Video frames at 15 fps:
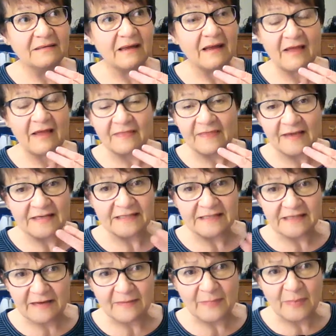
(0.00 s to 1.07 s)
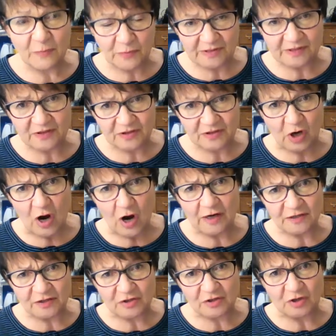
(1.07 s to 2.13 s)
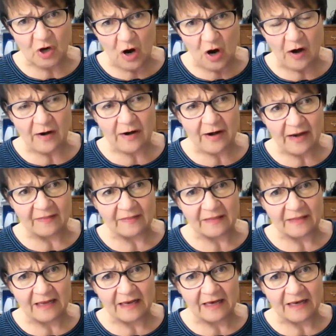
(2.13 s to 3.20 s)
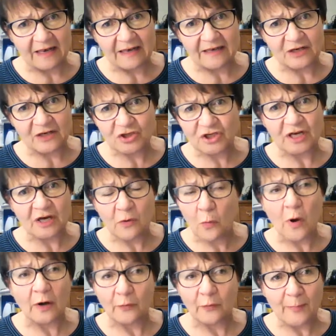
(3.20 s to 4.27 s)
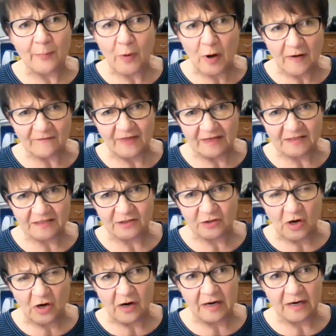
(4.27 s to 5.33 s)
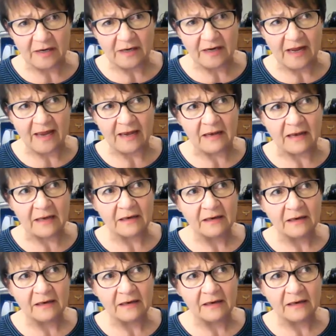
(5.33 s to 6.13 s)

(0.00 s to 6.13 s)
I think seeing me was a scar, is a scar, and that she didn't want to rip off that scar, and